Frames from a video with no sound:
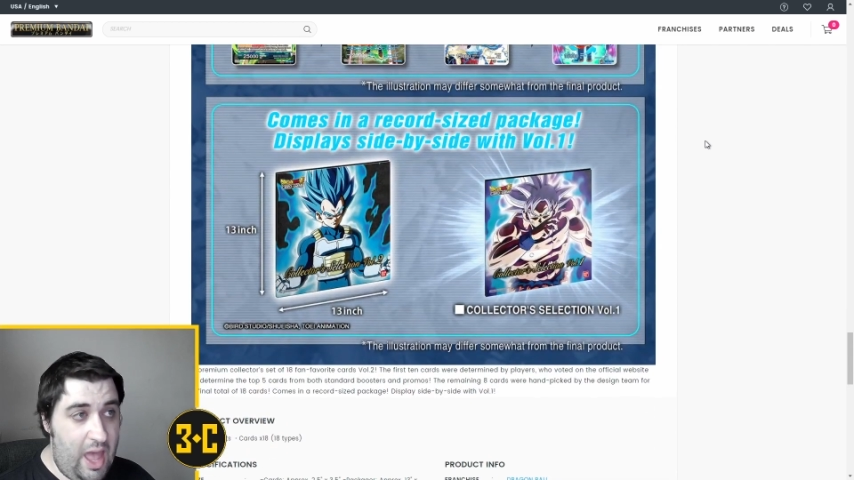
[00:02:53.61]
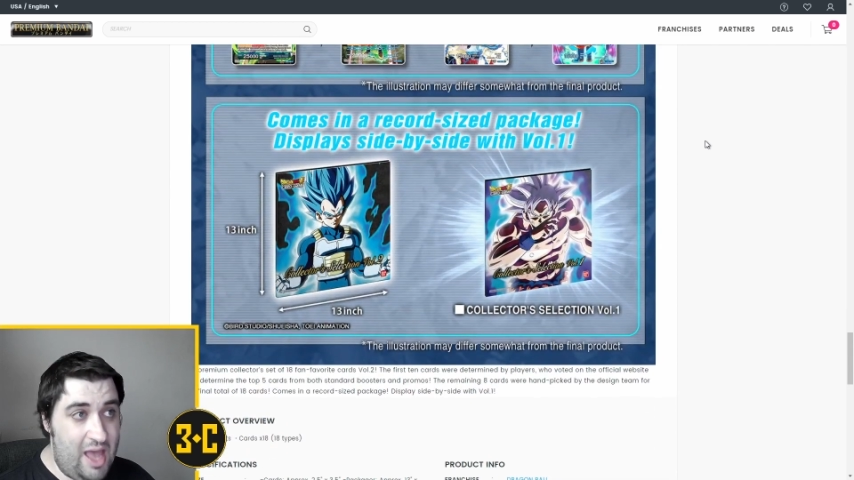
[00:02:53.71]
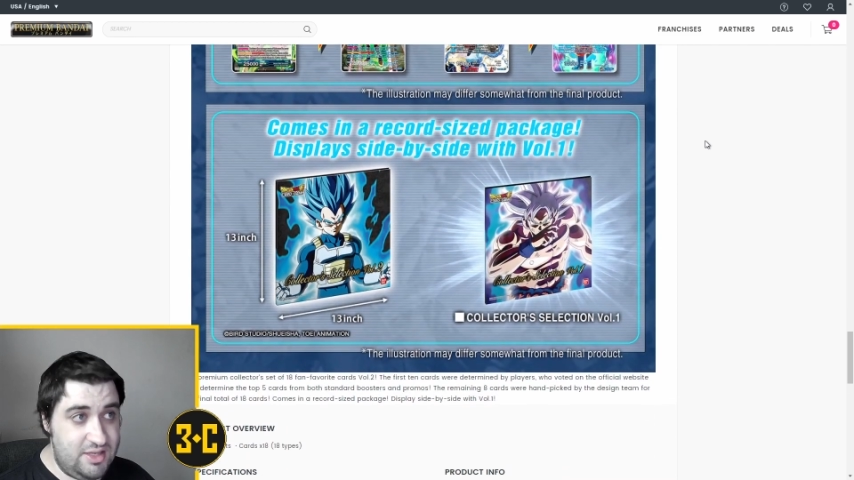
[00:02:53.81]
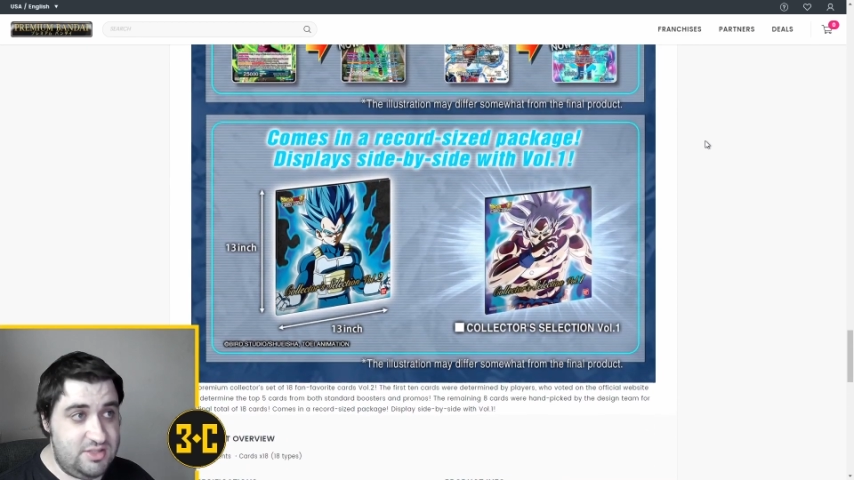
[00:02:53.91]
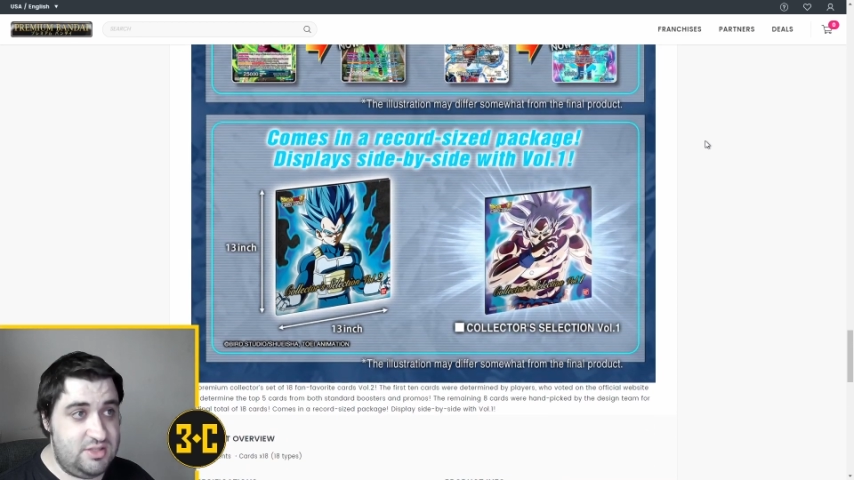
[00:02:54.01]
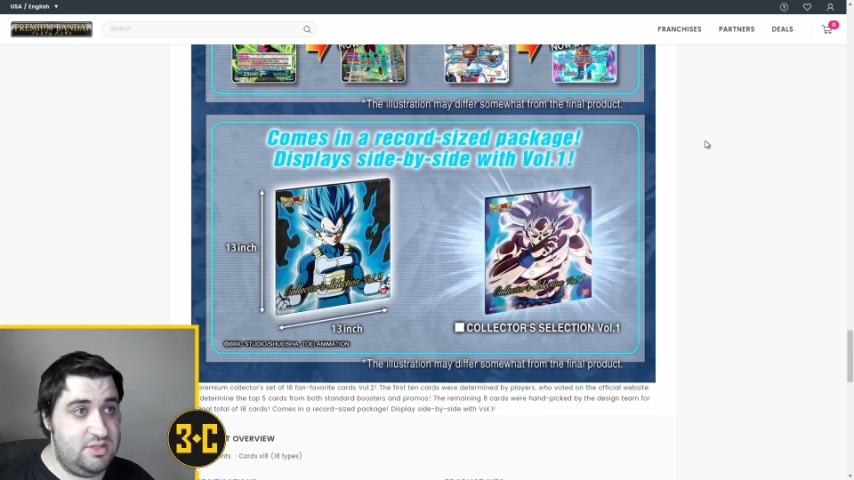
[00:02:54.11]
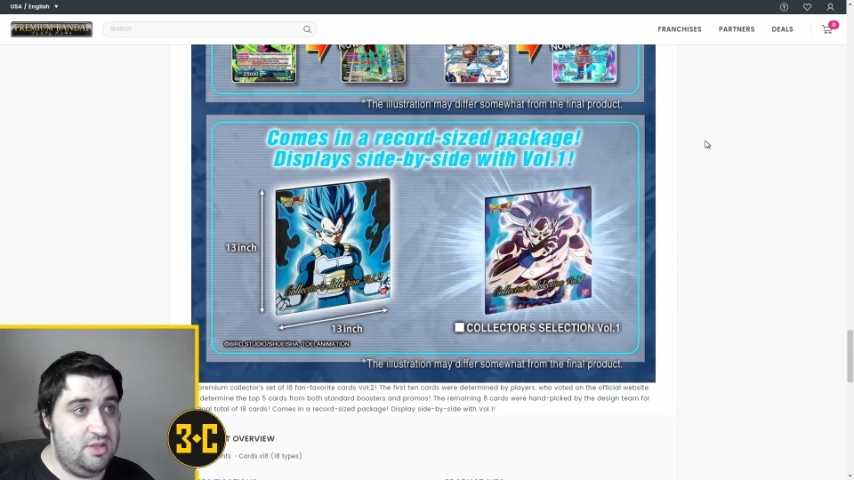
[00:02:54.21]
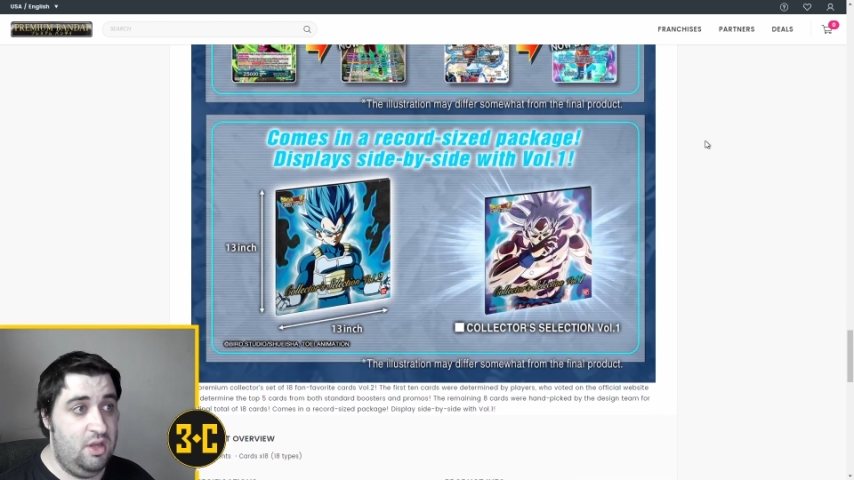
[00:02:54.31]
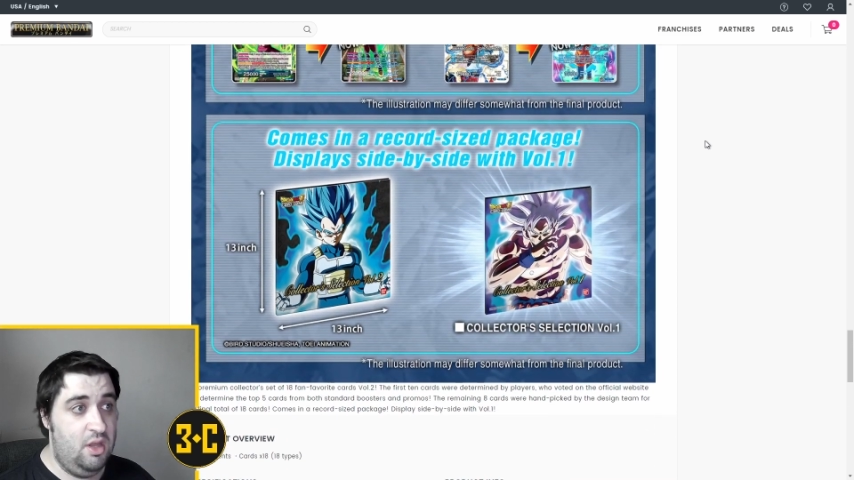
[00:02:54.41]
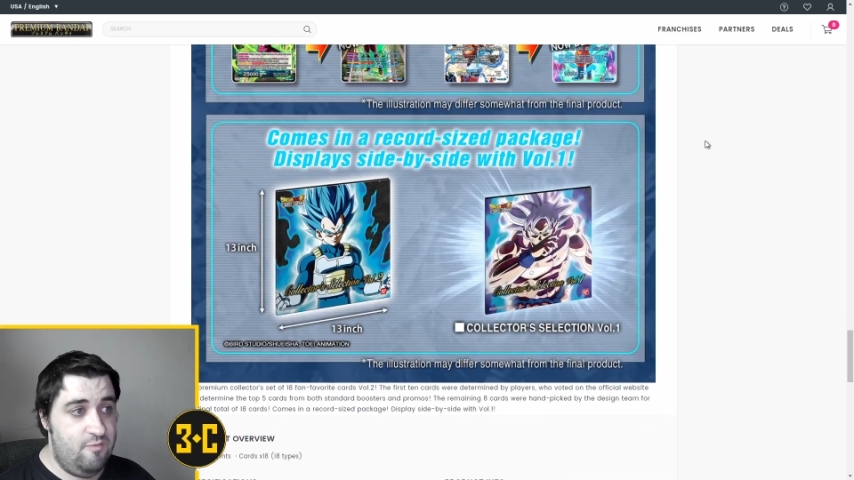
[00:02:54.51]
as
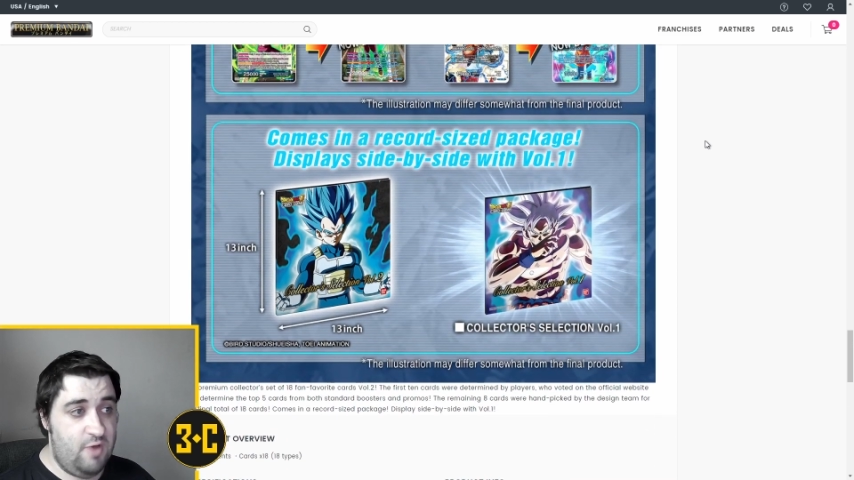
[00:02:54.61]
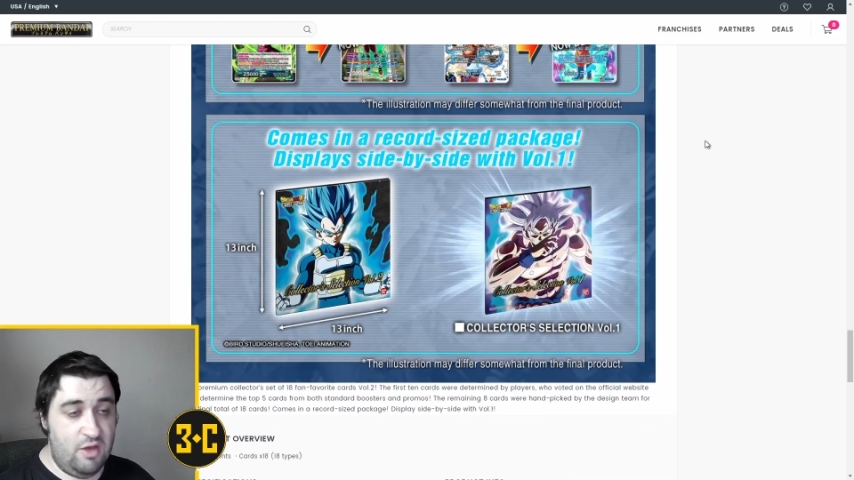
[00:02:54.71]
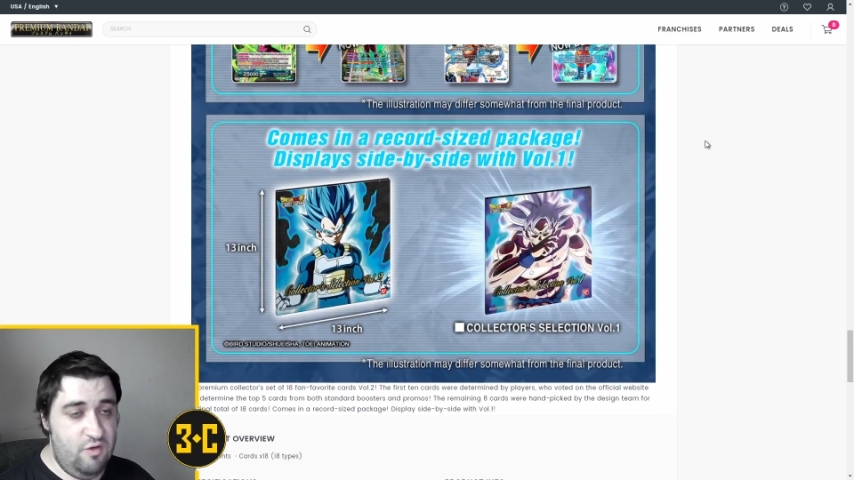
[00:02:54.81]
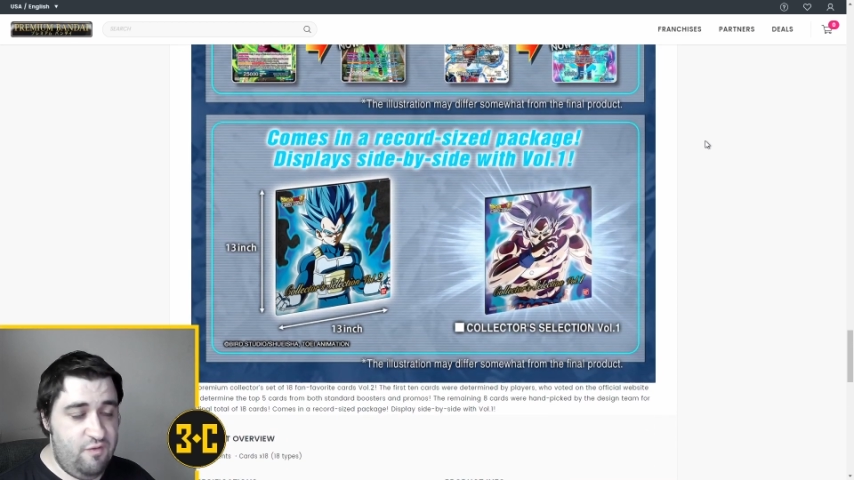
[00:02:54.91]
value